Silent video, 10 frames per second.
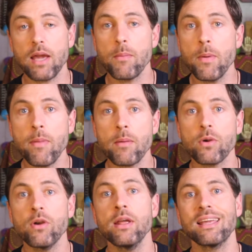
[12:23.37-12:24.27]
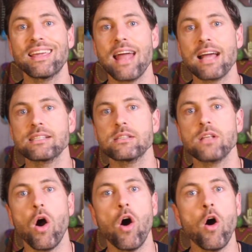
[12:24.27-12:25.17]
become a member, get access
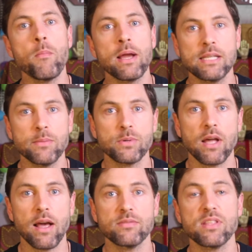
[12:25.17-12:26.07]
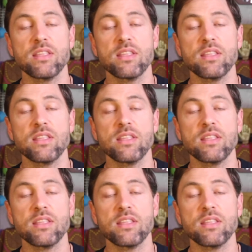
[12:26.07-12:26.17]
to all my deeper dives,